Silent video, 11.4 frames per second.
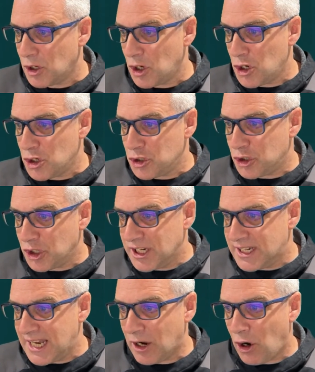So you
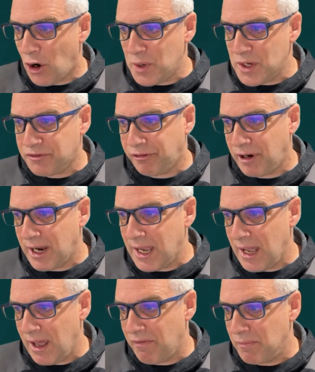take always
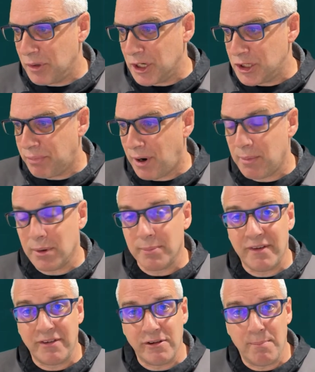free if money is your problem.
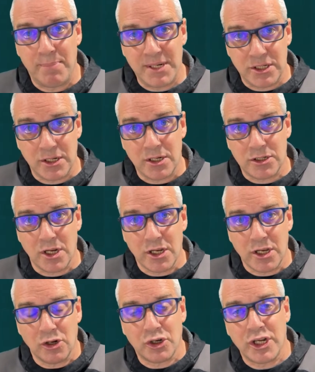If you're in business and you're
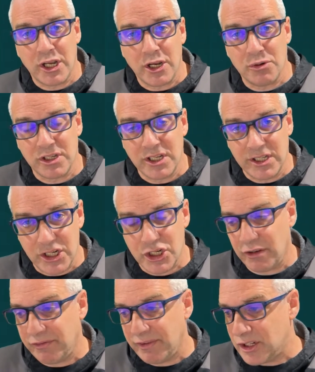looking to use the
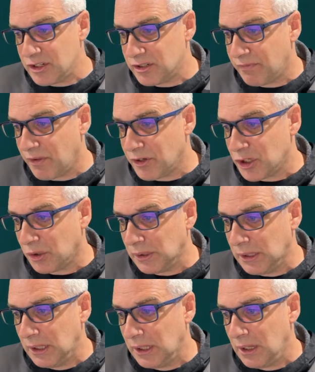additional features of the tool,
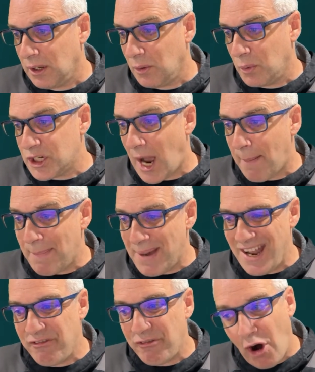which are
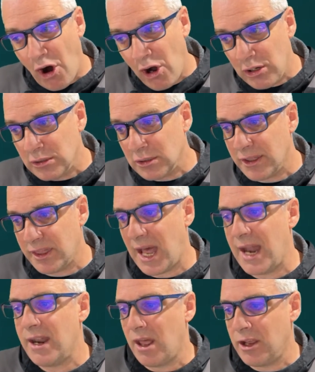paid for,
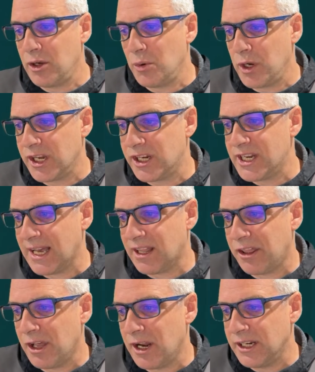then you take the
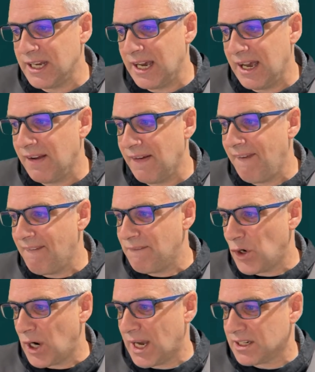30-day
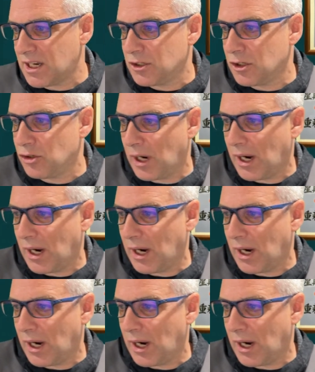full access to trial.